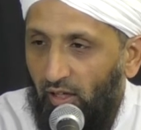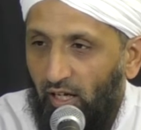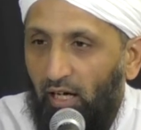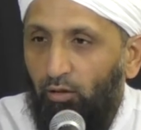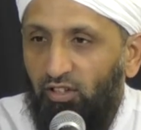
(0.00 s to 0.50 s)

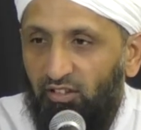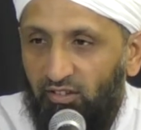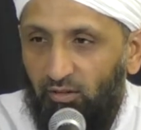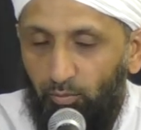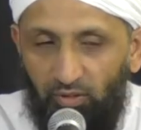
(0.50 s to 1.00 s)
How
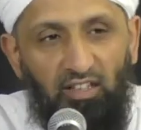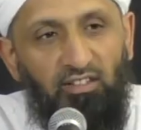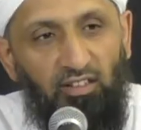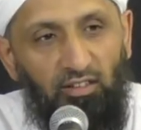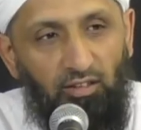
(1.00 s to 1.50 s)
does
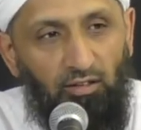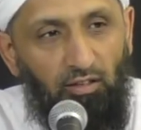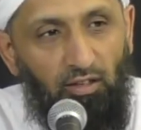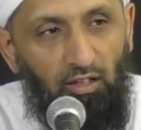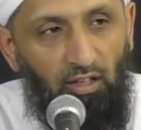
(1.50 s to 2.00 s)
Brexit
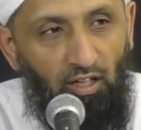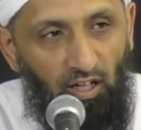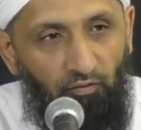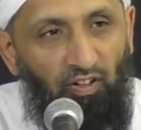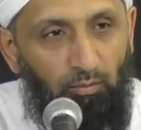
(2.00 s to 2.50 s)

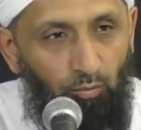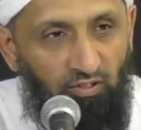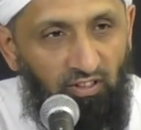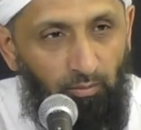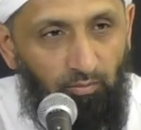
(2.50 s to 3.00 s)
affect
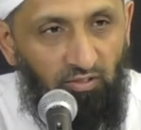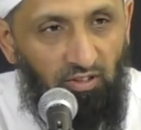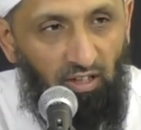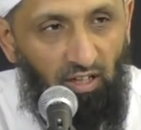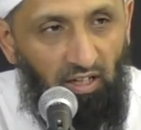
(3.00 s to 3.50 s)

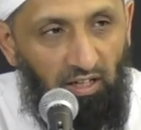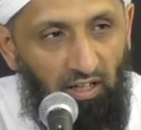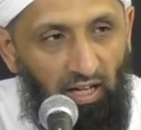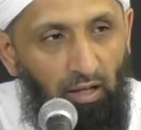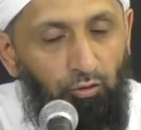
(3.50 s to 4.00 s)
Muslims?
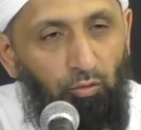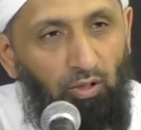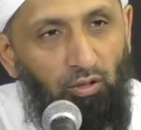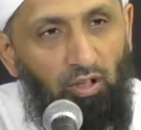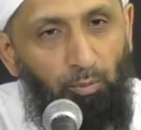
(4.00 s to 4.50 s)
How do we
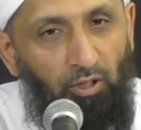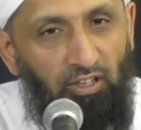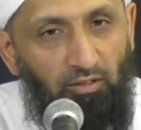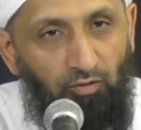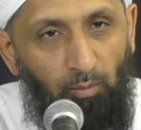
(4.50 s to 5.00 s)
look upon
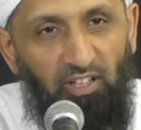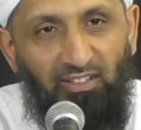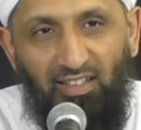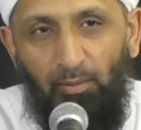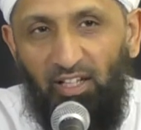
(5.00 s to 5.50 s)
it from an
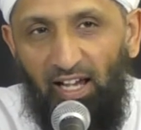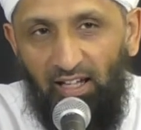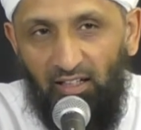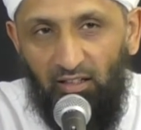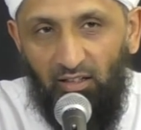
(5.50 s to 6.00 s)
Islamic
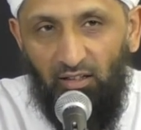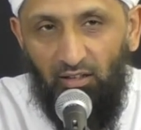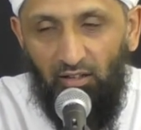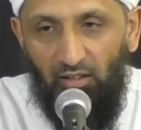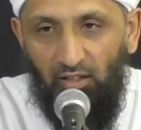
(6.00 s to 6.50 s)
angle?
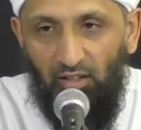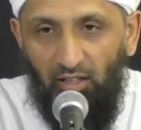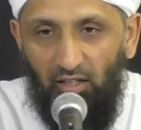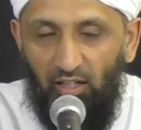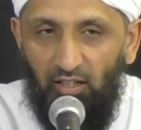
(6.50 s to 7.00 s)

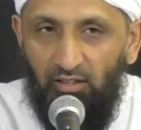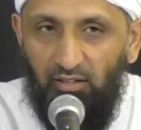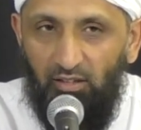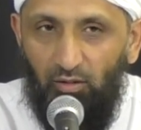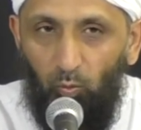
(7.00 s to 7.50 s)

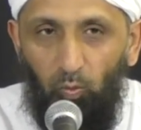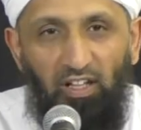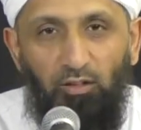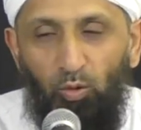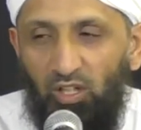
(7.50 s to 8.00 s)
And
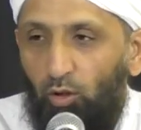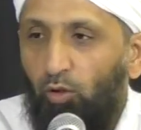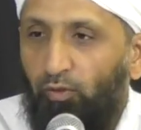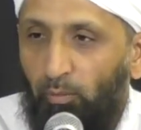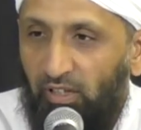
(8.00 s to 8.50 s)
where do we
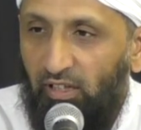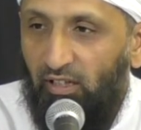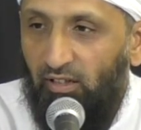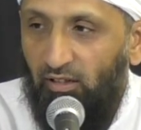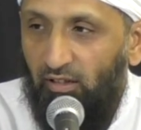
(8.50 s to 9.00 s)
go from
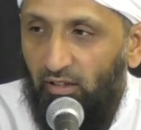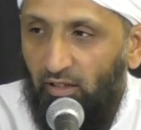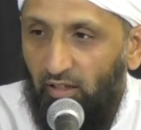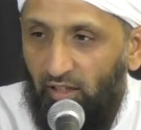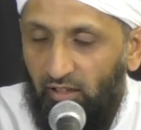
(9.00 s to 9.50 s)
here
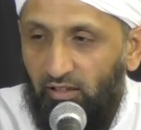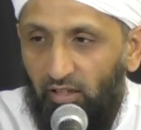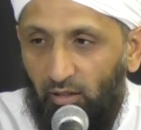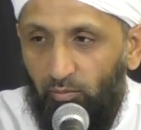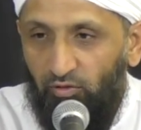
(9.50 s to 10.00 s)
in
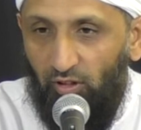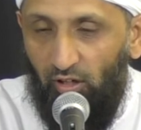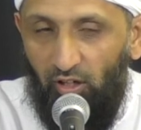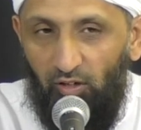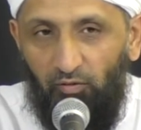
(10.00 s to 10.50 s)
terms
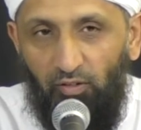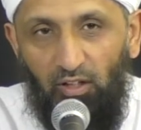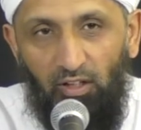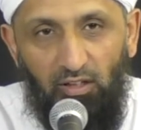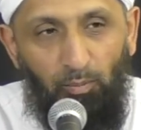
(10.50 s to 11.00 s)
of
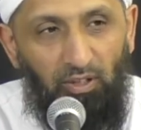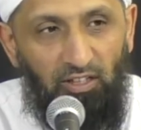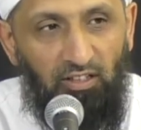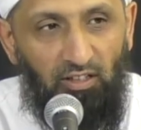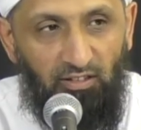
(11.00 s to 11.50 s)
the
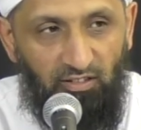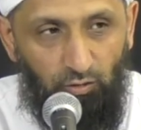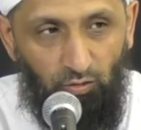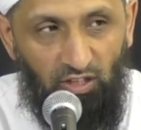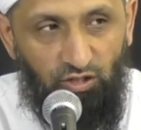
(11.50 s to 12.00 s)
political
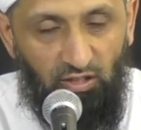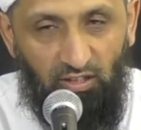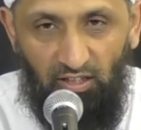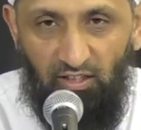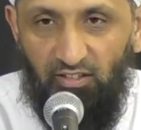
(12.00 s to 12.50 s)

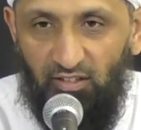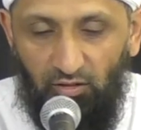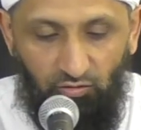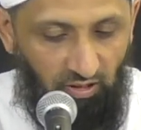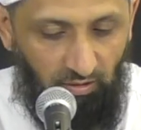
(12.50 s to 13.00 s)
situation in this
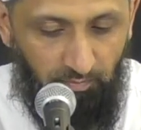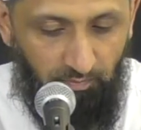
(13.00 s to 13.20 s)
country?